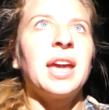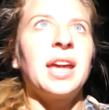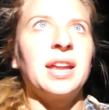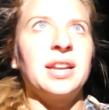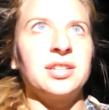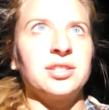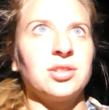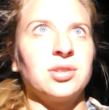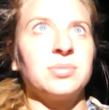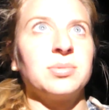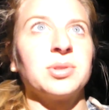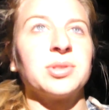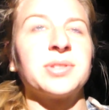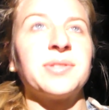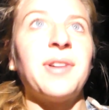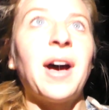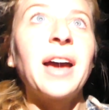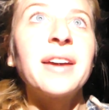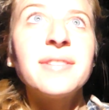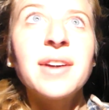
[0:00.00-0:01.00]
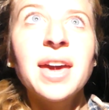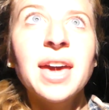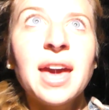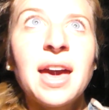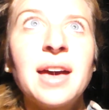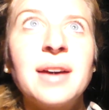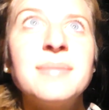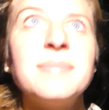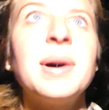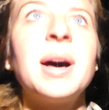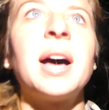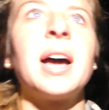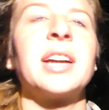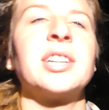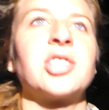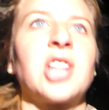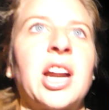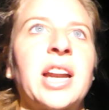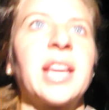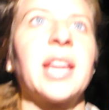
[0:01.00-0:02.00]
It is almost 5 a.m. I
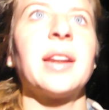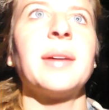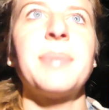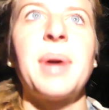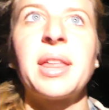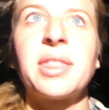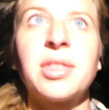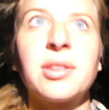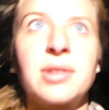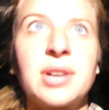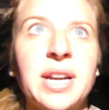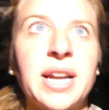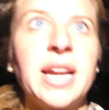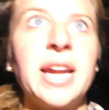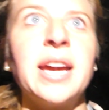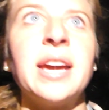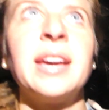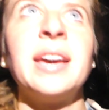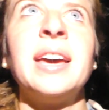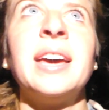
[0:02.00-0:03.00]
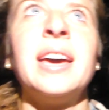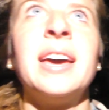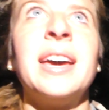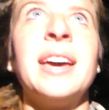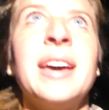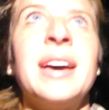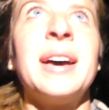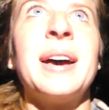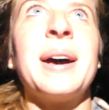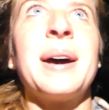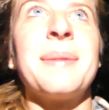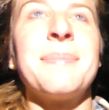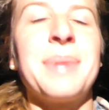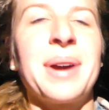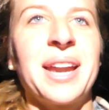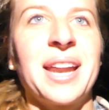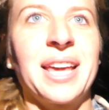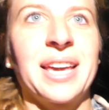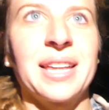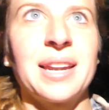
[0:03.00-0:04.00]
tried to get up at 3, but
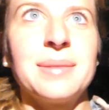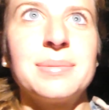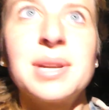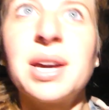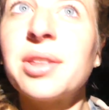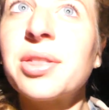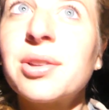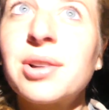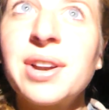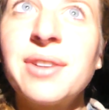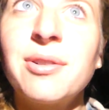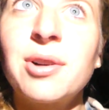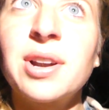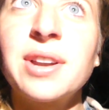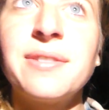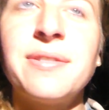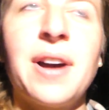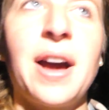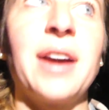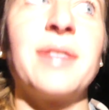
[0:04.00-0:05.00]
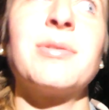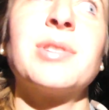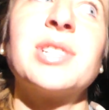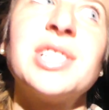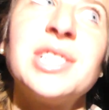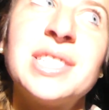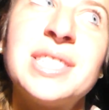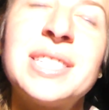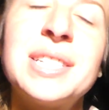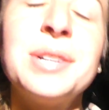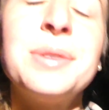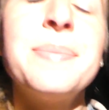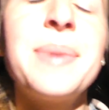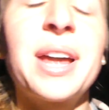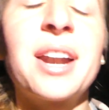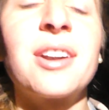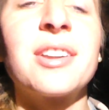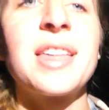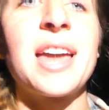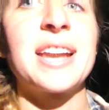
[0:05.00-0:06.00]
I didn't get up till 3.45, which is still
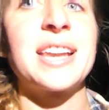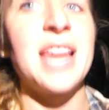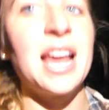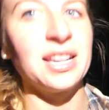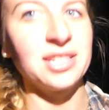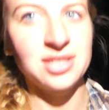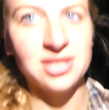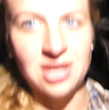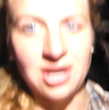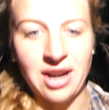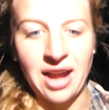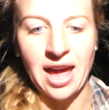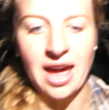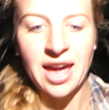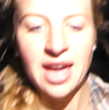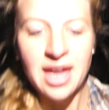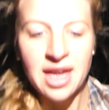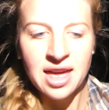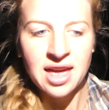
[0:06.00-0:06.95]
better than yesterday.